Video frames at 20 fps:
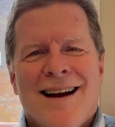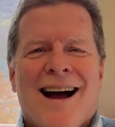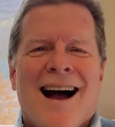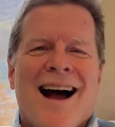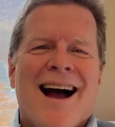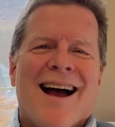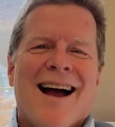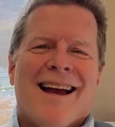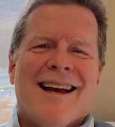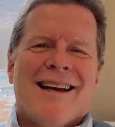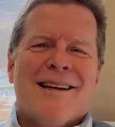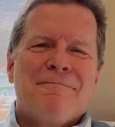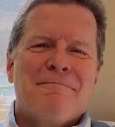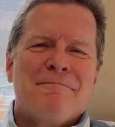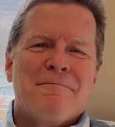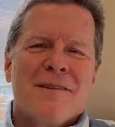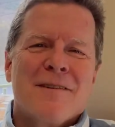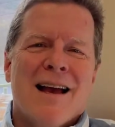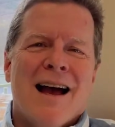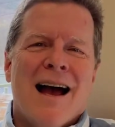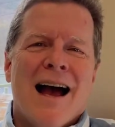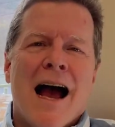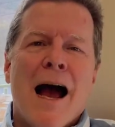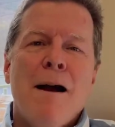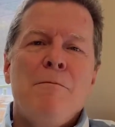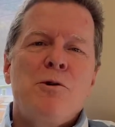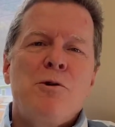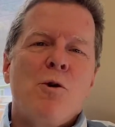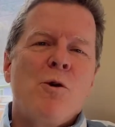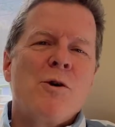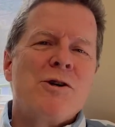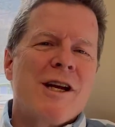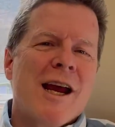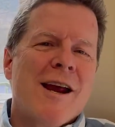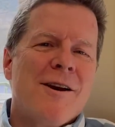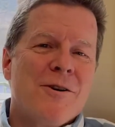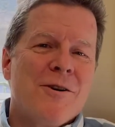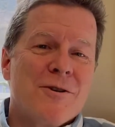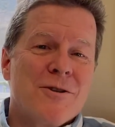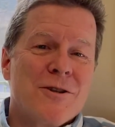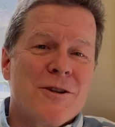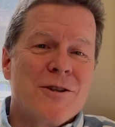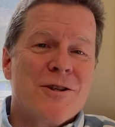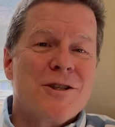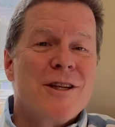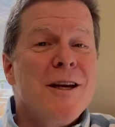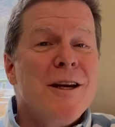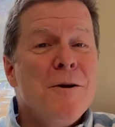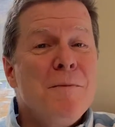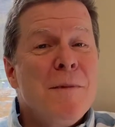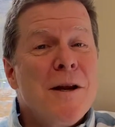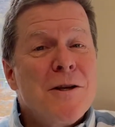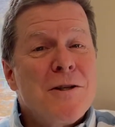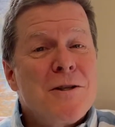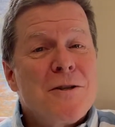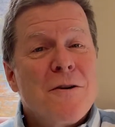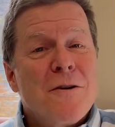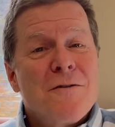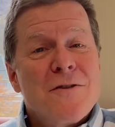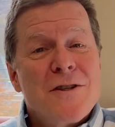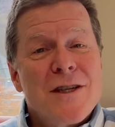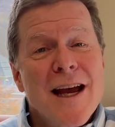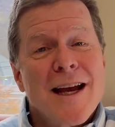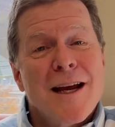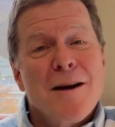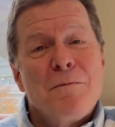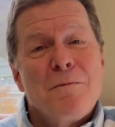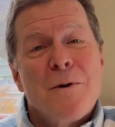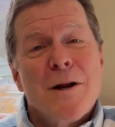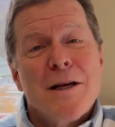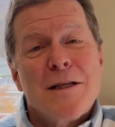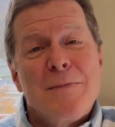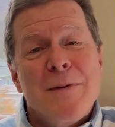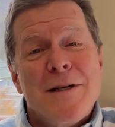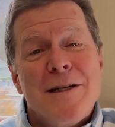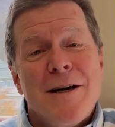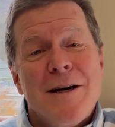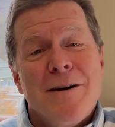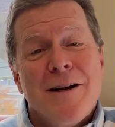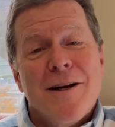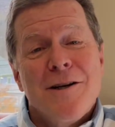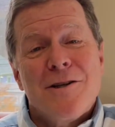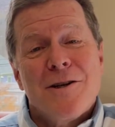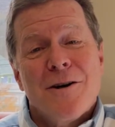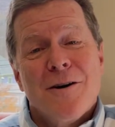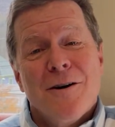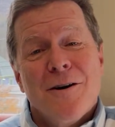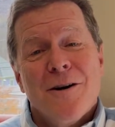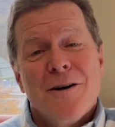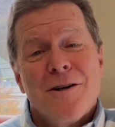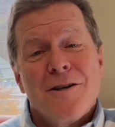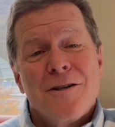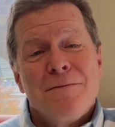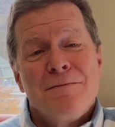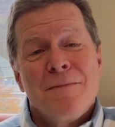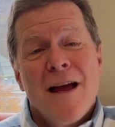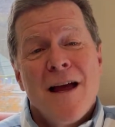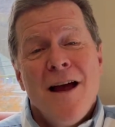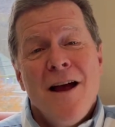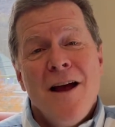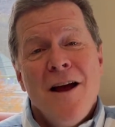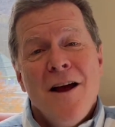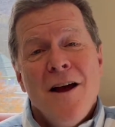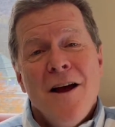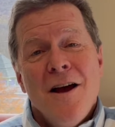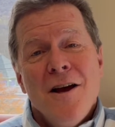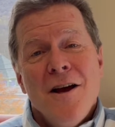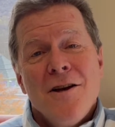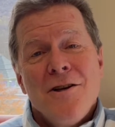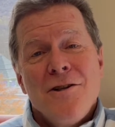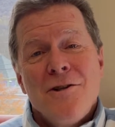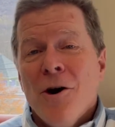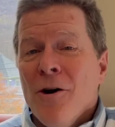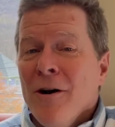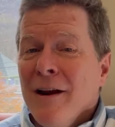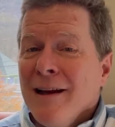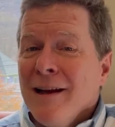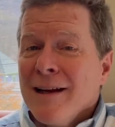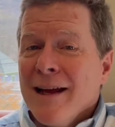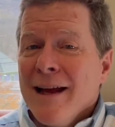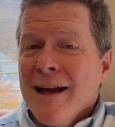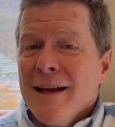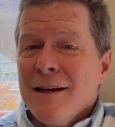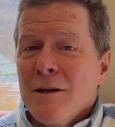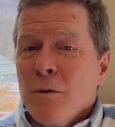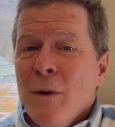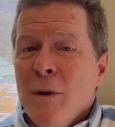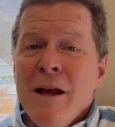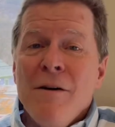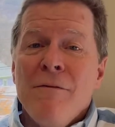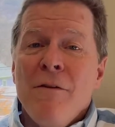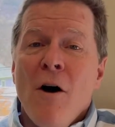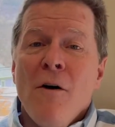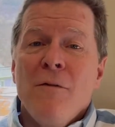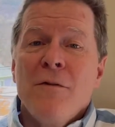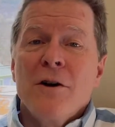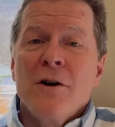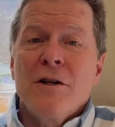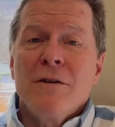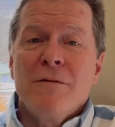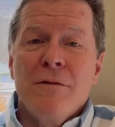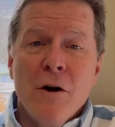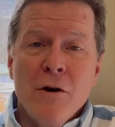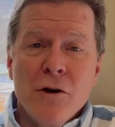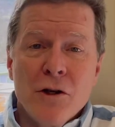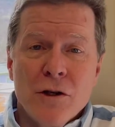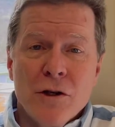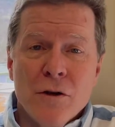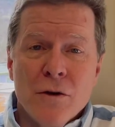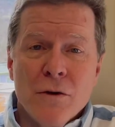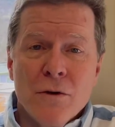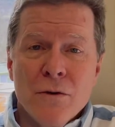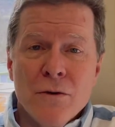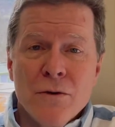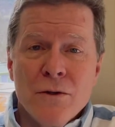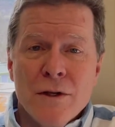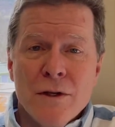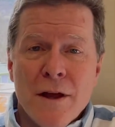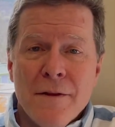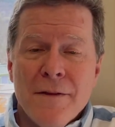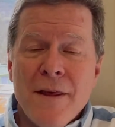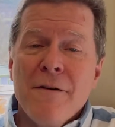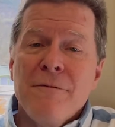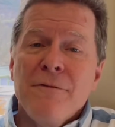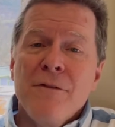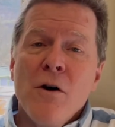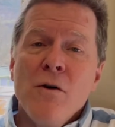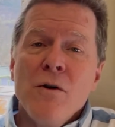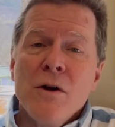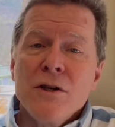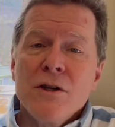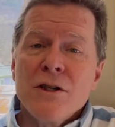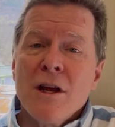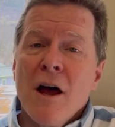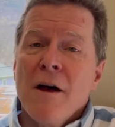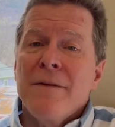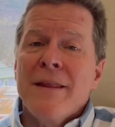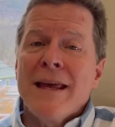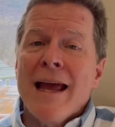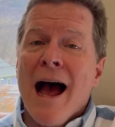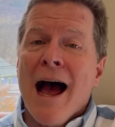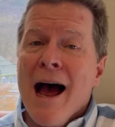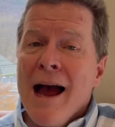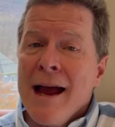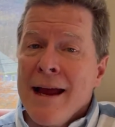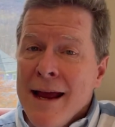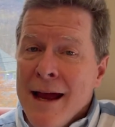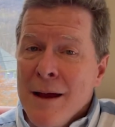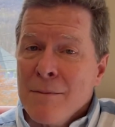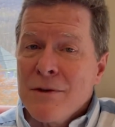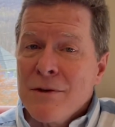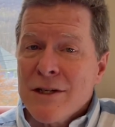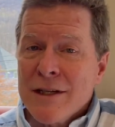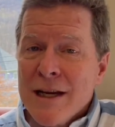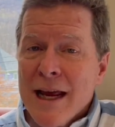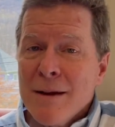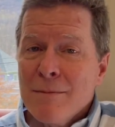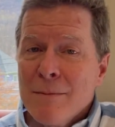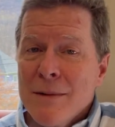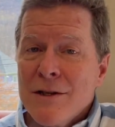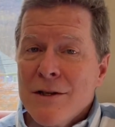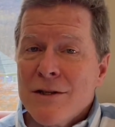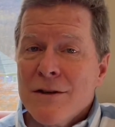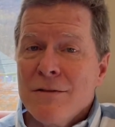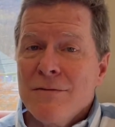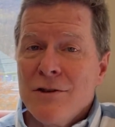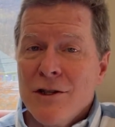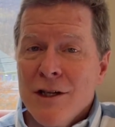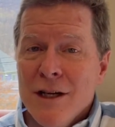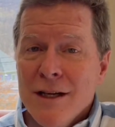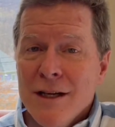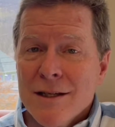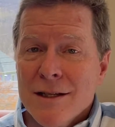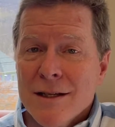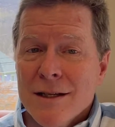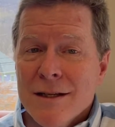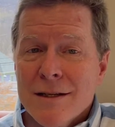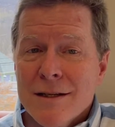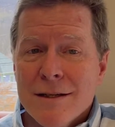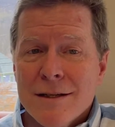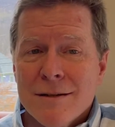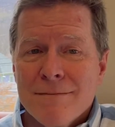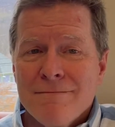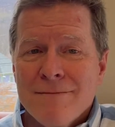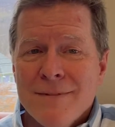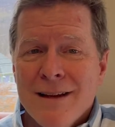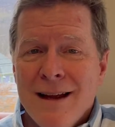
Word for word: Hi, I'm George Anderson, Senior Minister of Second Presbyterian Church. During Lent, we have offered devotionals that focus on the I am statements of Jesus.